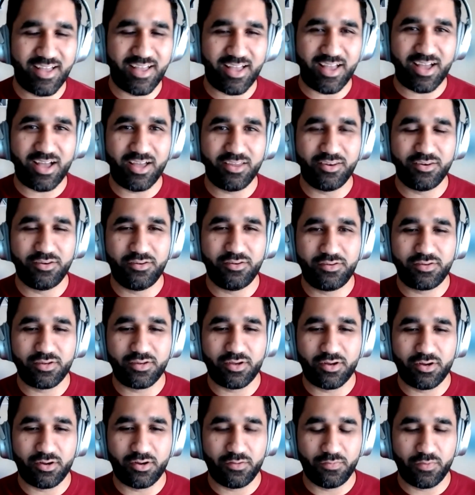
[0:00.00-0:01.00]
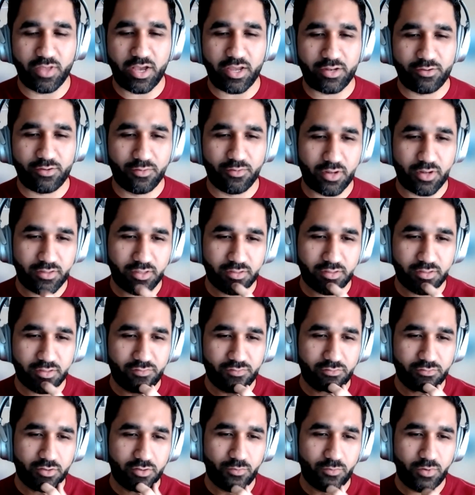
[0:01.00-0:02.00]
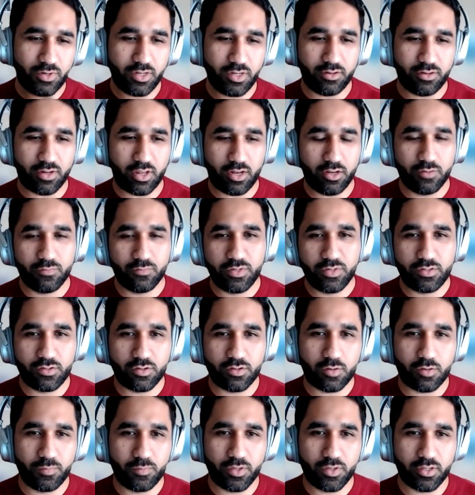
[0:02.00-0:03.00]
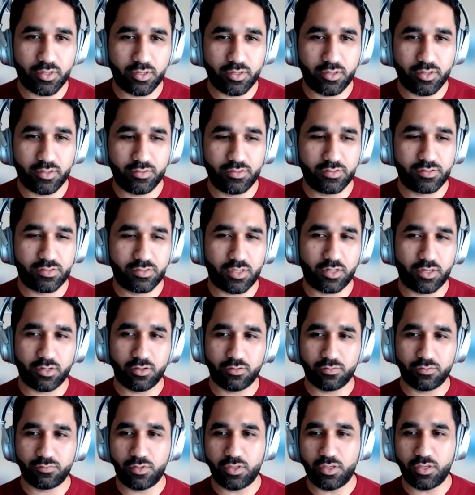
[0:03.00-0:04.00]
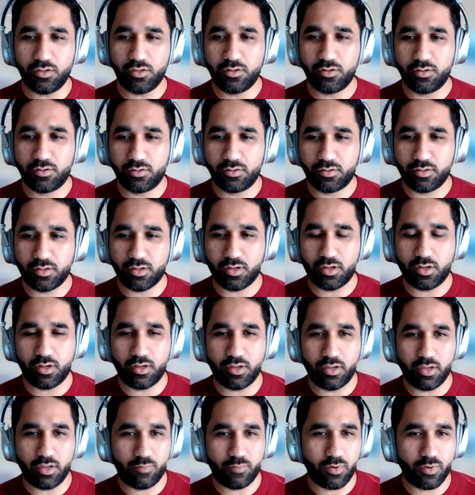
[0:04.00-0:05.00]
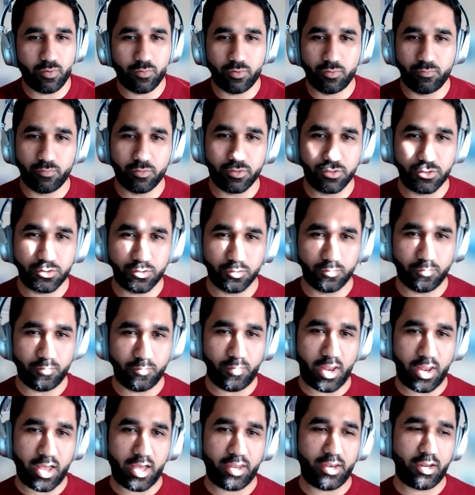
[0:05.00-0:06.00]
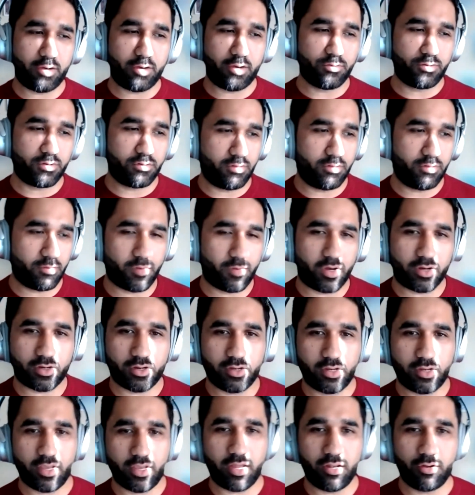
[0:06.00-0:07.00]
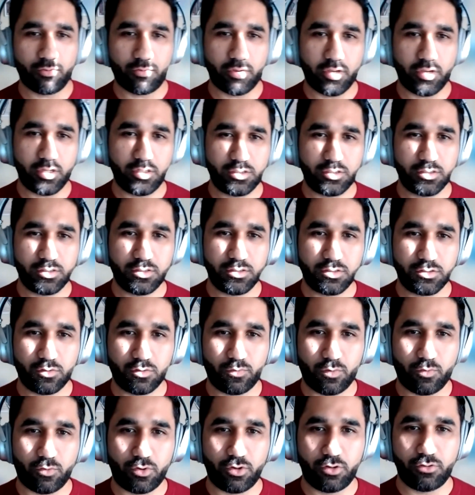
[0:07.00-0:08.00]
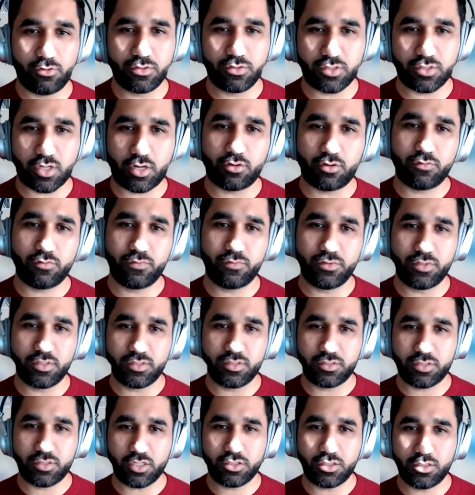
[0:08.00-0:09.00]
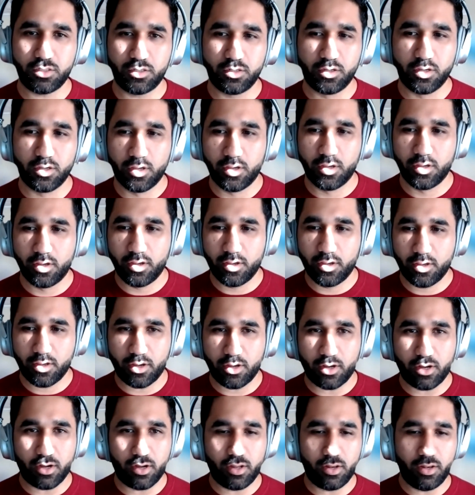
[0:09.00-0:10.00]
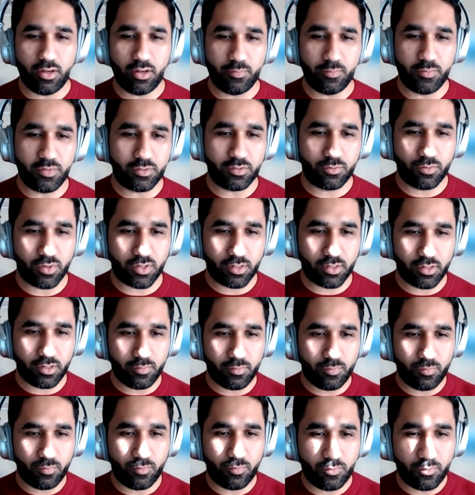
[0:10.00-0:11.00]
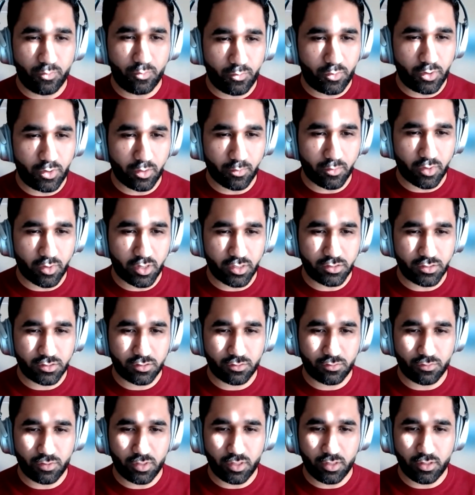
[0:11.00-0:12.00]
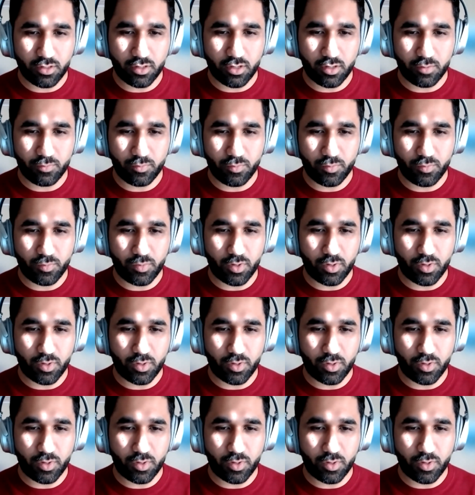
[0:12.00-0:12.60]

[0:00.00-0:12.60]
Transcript: And uh, on that note, I think this is a very relevant topic starting the year, uh, everyone wants to plan out their marketing allocations. So we wanted to start off with a session. Uh, let me quickly bring my screen up.